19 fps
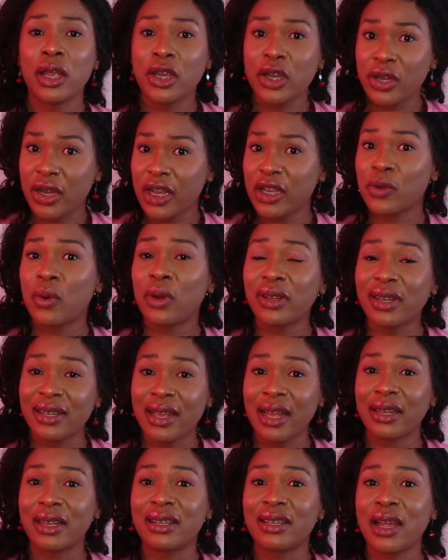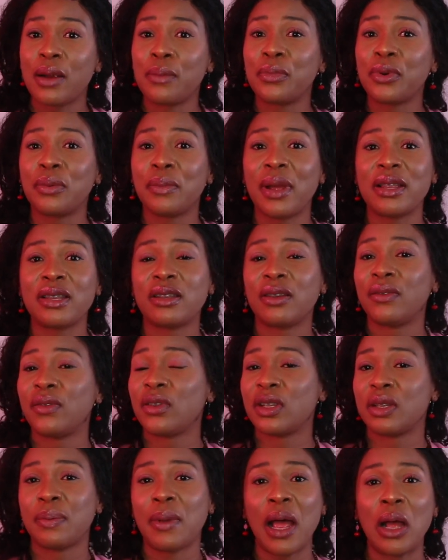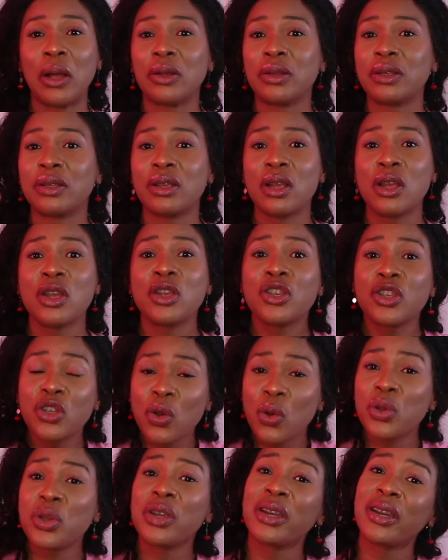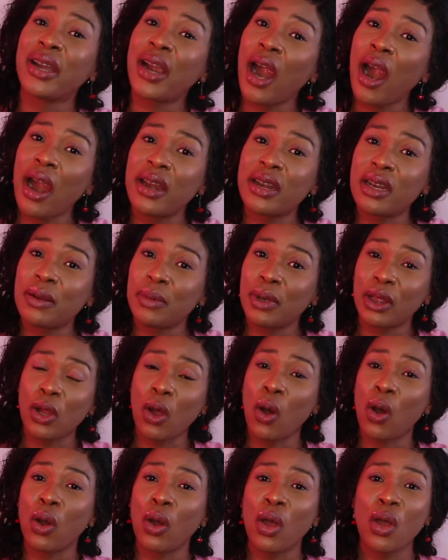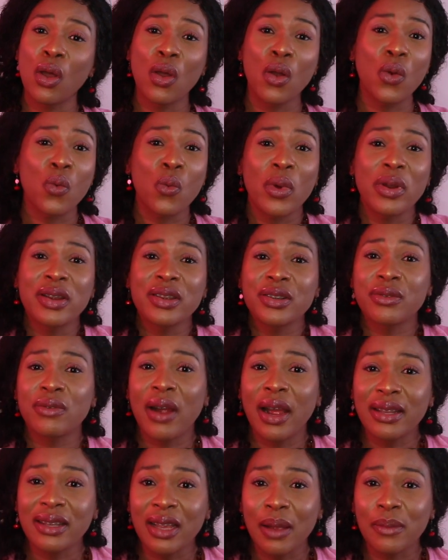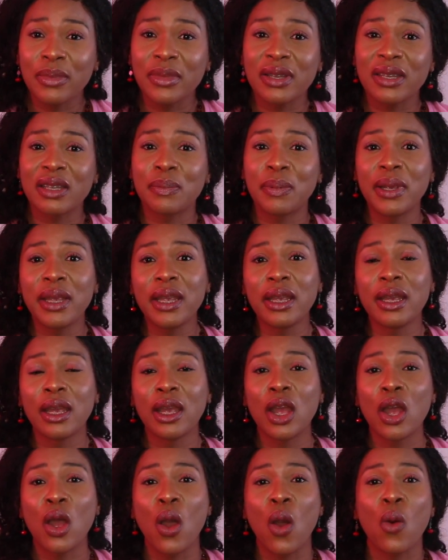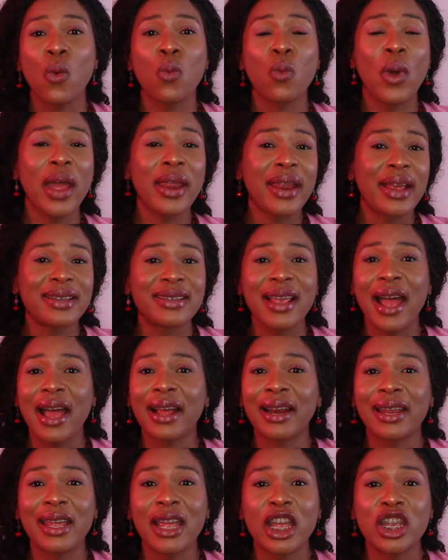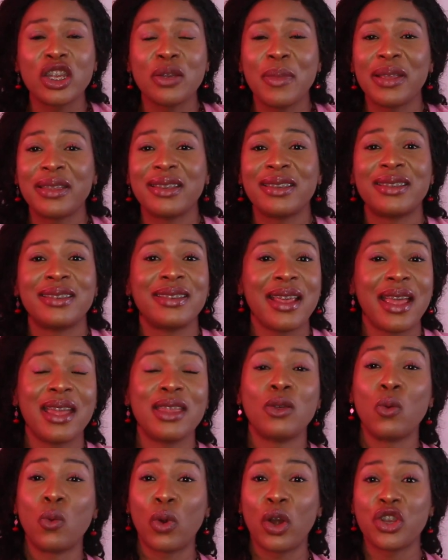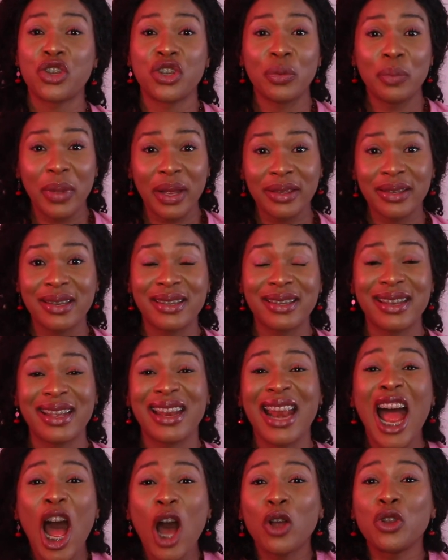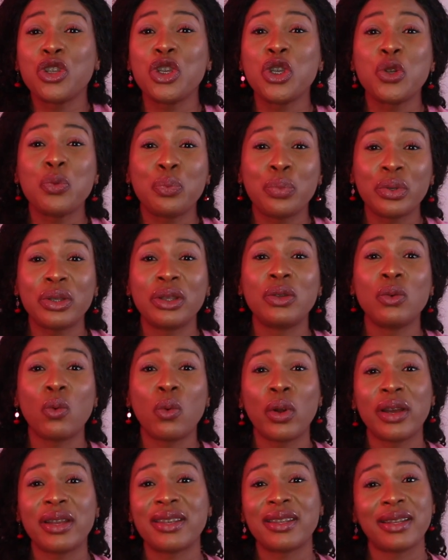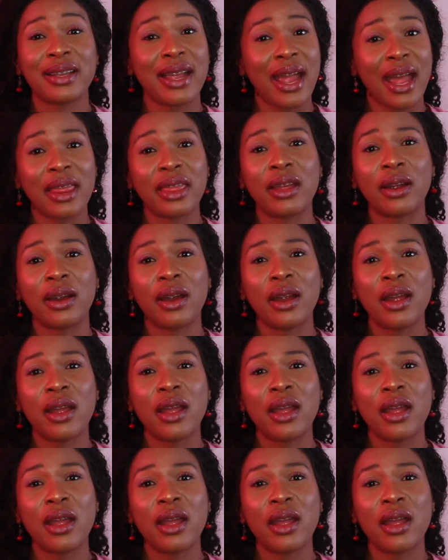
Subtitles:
You need to understand the temperaments of your spouse so you can carry them along. When is the right time to speak? When exactly are you meant to say the words you're meant to say, and how do you put the words together?